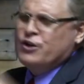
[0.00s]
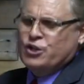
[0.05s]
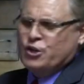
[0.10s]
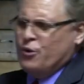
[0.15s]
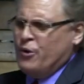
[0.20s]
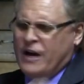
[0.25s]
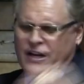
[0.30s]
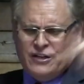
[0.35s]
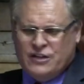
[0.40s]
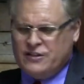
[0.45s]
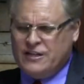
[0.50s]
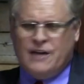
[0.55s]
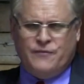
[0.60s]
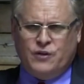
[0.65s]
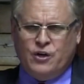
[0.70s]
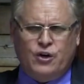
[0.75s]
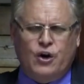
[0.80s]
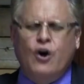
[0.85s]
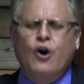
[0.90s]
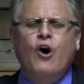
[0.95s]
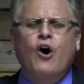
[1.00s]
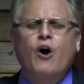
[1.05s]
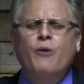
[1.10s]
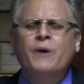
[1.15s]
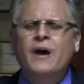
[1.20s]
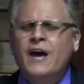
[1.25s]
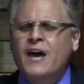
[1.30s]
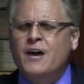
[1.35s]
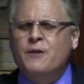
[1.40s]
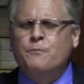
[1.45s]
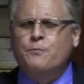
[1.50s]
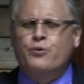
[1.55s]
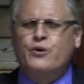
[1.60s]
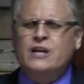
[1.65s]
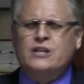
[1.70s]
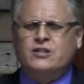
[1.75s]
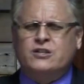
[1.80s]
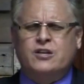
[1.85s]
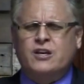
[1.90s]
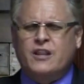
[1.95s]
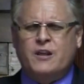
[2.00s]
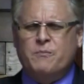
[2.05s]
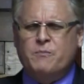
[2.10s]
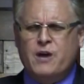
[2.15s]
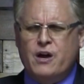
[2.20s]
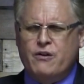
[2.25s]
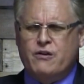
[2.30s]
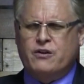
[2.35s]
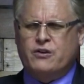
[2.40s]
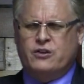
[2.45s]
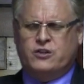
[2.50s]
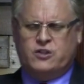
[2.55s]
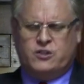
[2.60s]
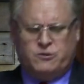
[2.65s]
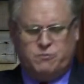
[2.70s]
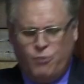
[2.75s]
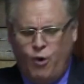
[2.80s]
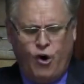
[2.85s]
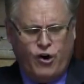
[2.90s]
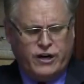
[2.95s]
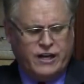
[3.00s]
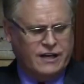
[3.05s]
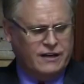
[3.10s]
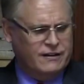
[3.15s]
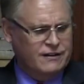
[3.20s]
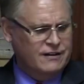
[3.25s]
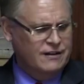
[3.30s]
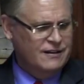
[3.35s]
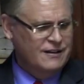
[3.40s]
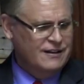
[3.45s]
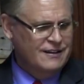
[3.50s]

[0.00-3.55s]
Or do I just have to go home and preach to the mirror this morning?